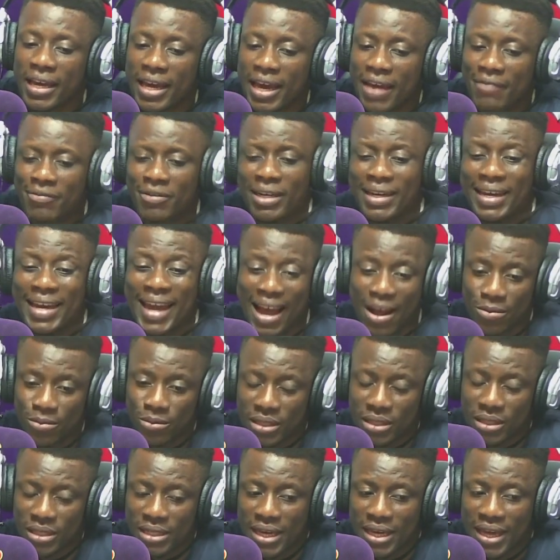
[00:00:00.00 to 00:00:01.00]
have
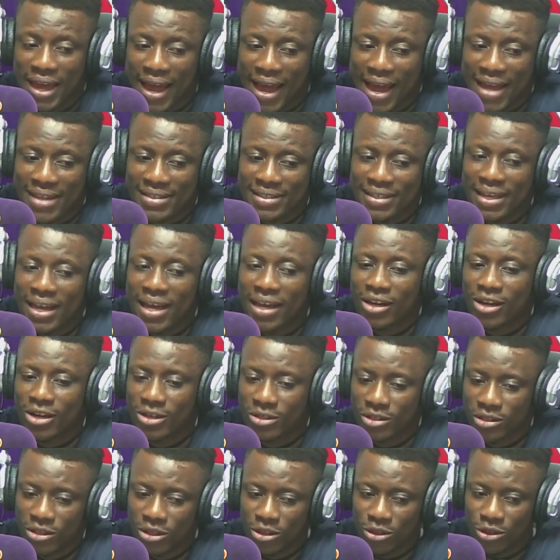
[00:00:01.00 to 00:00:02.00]
denounced as a
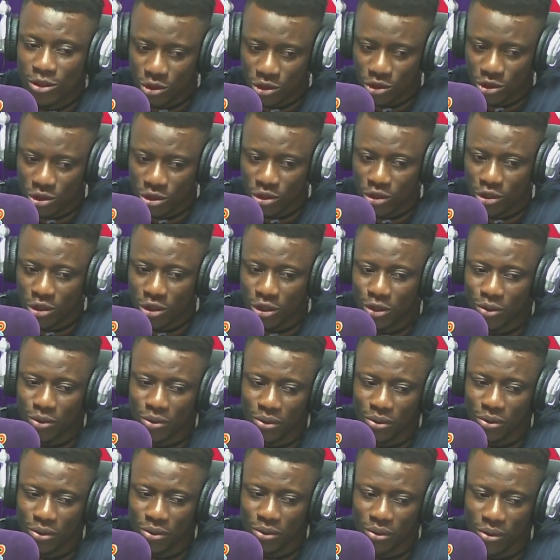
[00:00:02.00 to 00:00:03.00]
constitutional
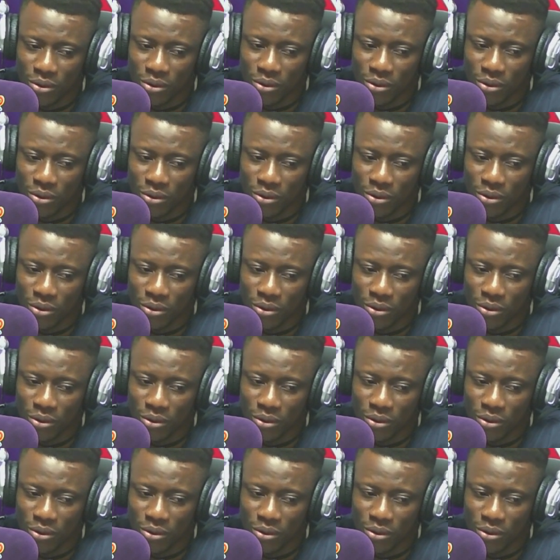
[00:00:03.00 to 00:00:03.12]
coup.